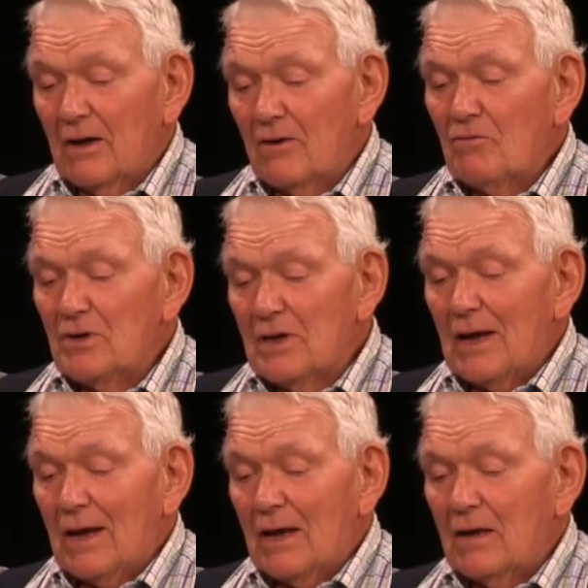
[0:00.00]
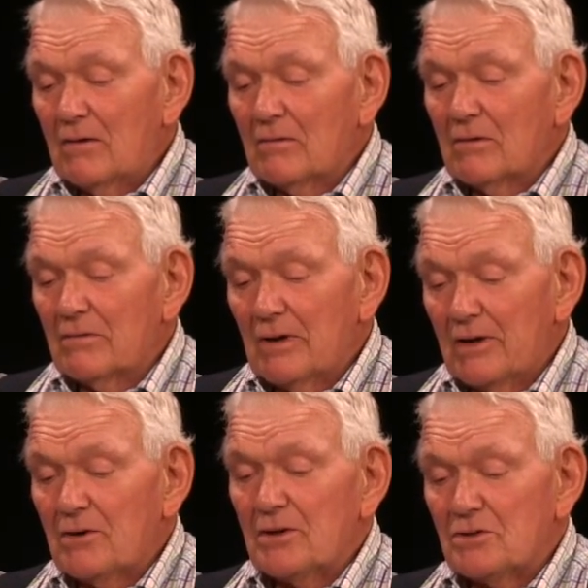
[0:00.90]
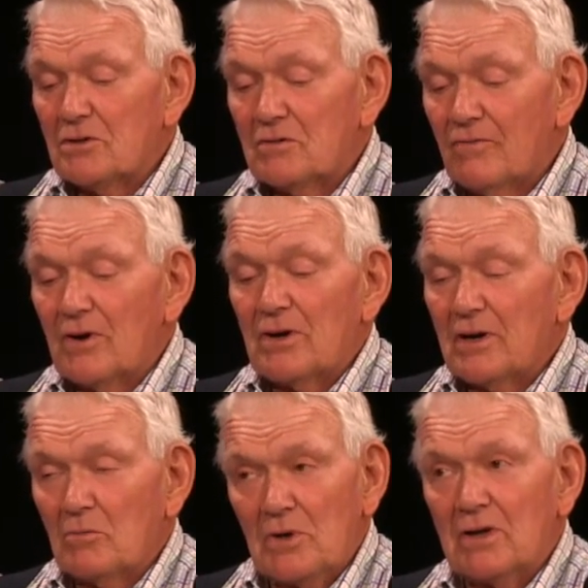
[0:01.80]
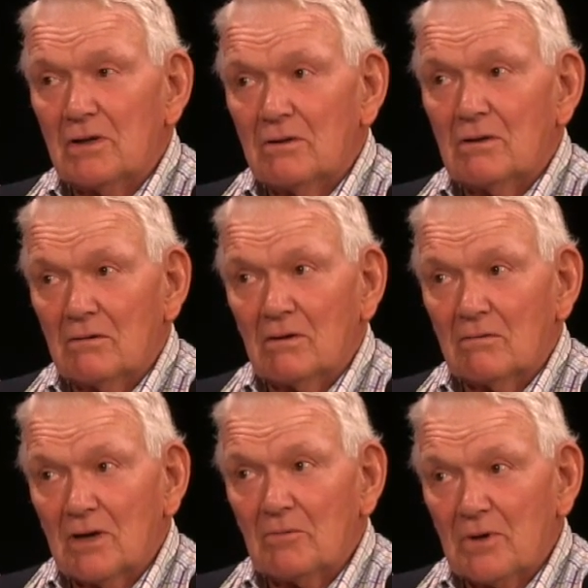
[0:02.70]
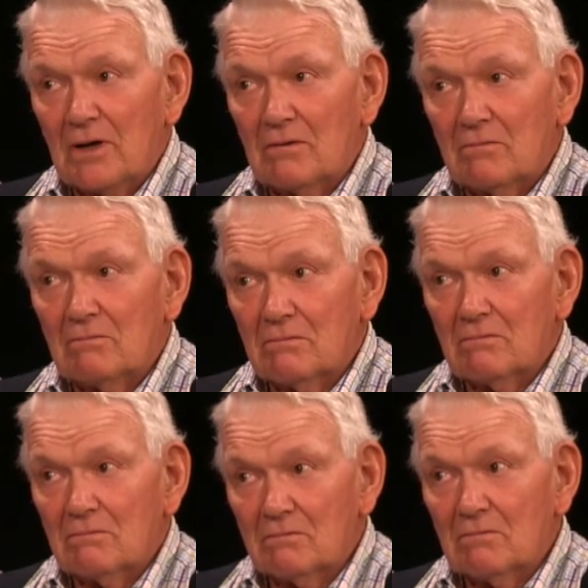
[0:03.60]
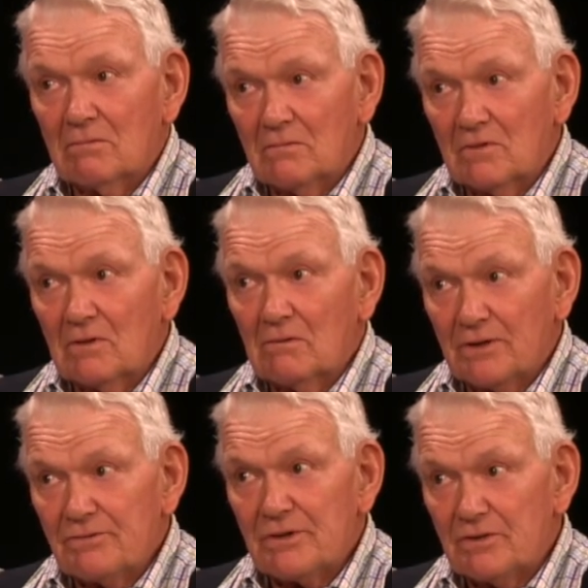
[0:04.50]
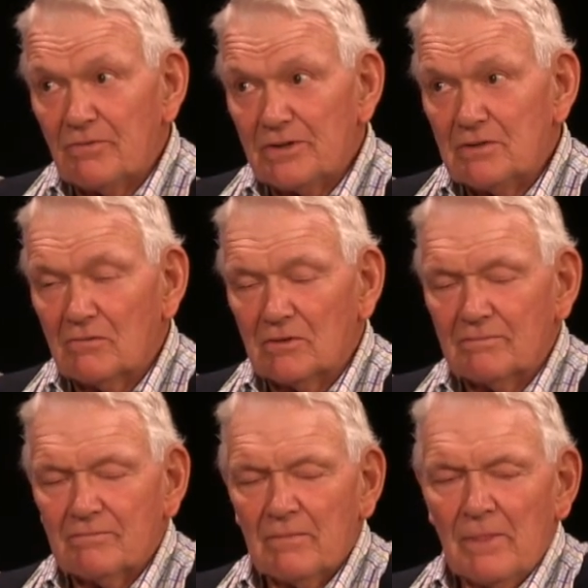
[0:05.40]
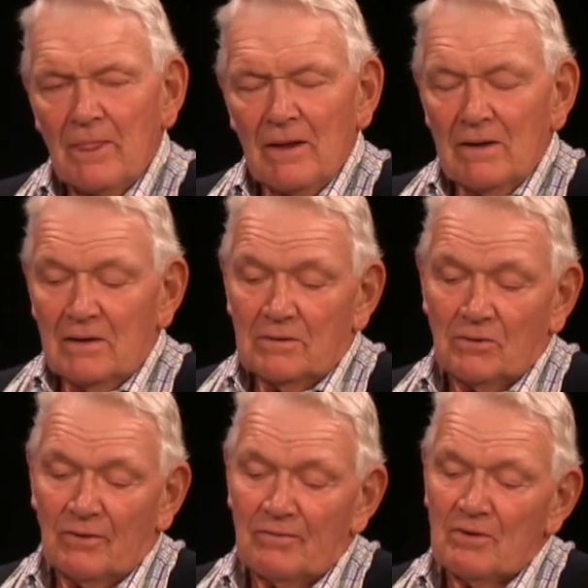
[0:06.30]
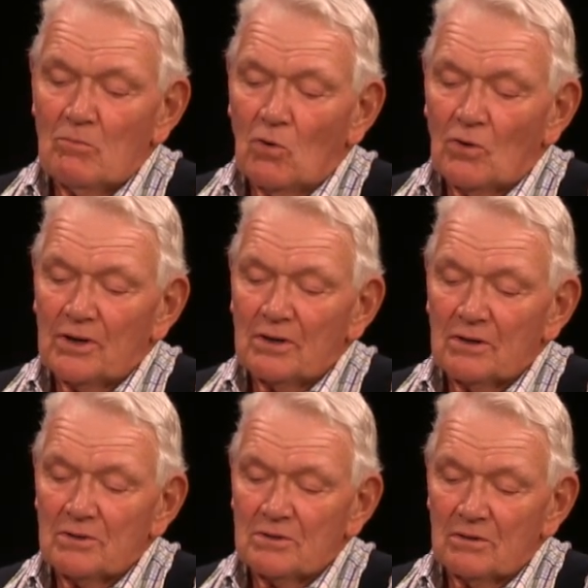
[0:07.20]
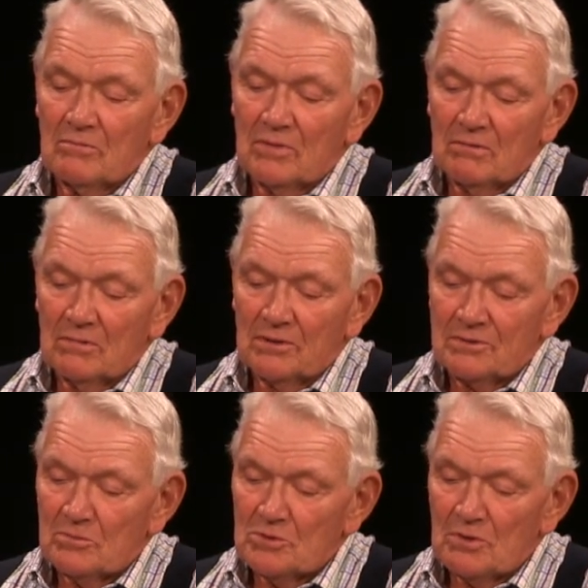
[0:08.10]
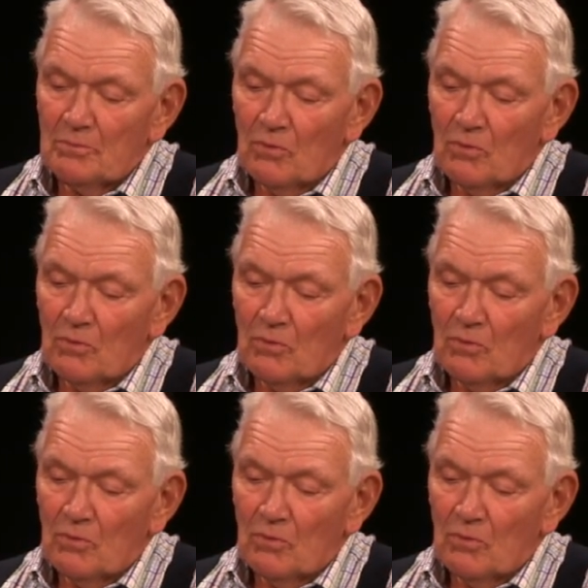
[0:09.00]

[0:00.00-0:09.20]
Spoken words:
Every day, and Heritage is very committed to the Cape Cod Hydrangea Festival. So every morning there's some simple